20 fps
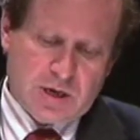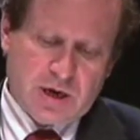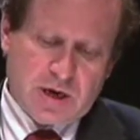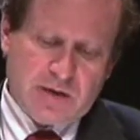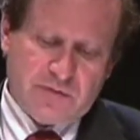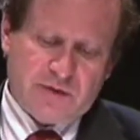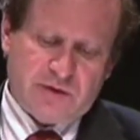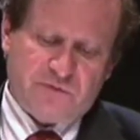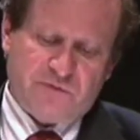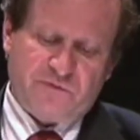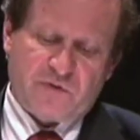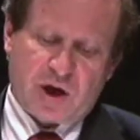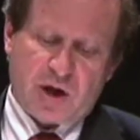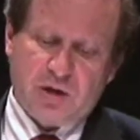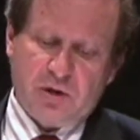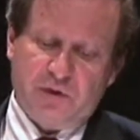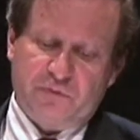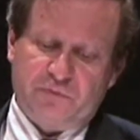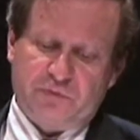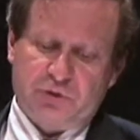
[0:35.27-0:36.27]
And then
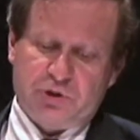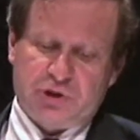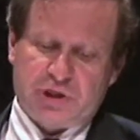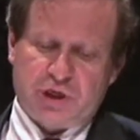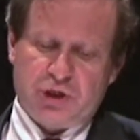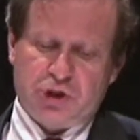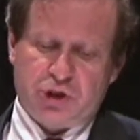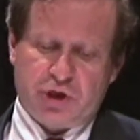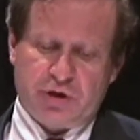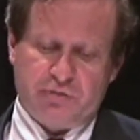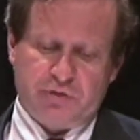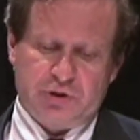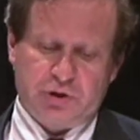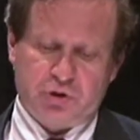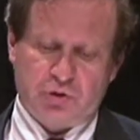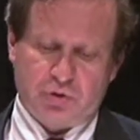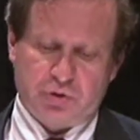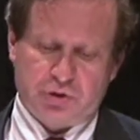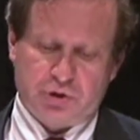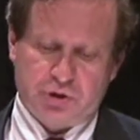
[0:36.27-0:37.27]
finally, for stationary
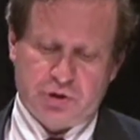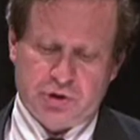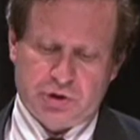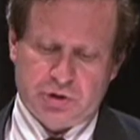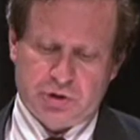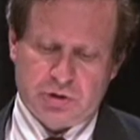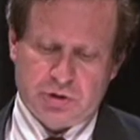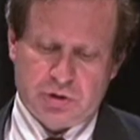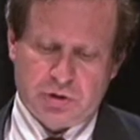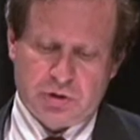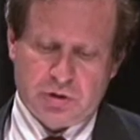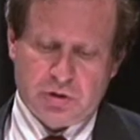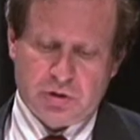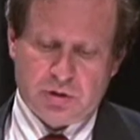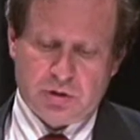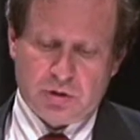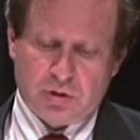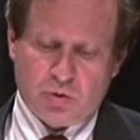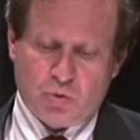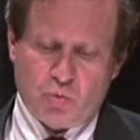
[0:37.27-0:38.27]
sources,
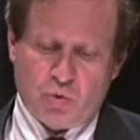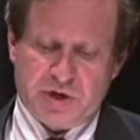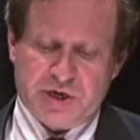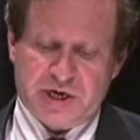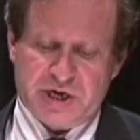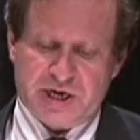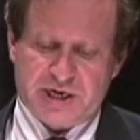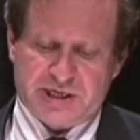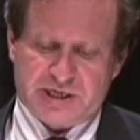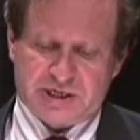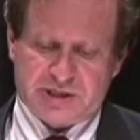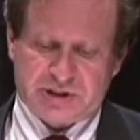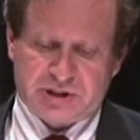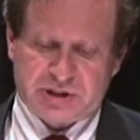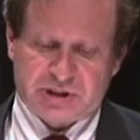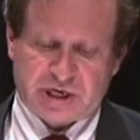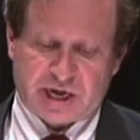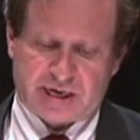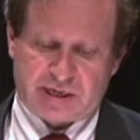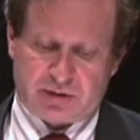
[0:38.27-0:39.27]
we need to
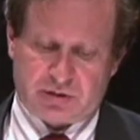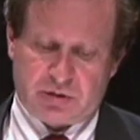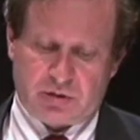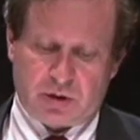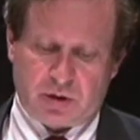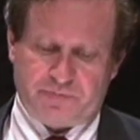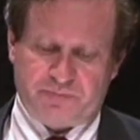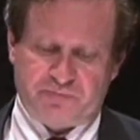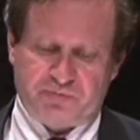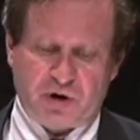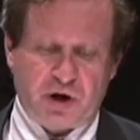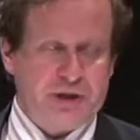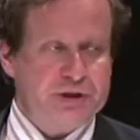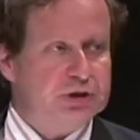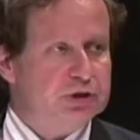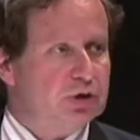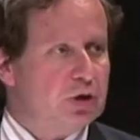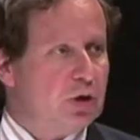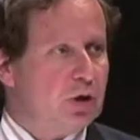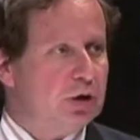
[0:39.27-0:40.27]
set a
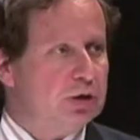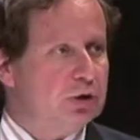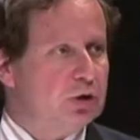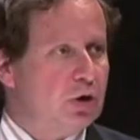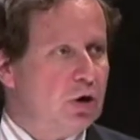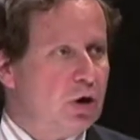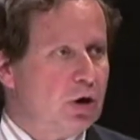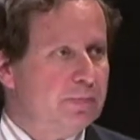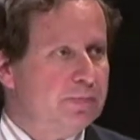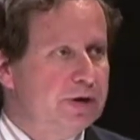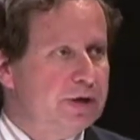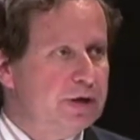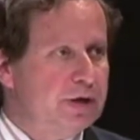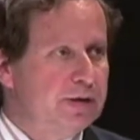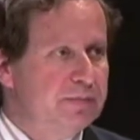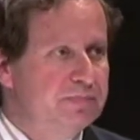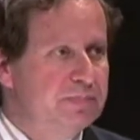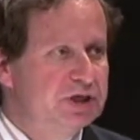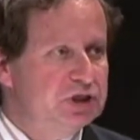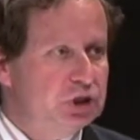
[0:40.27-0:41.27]
price on carbon
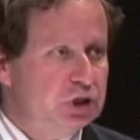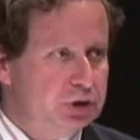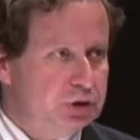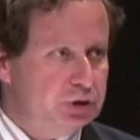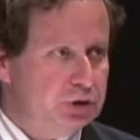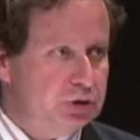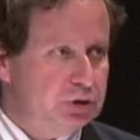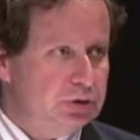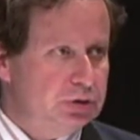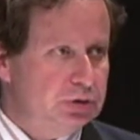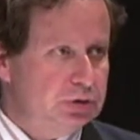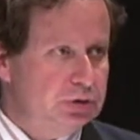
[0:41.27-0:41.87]
emissions.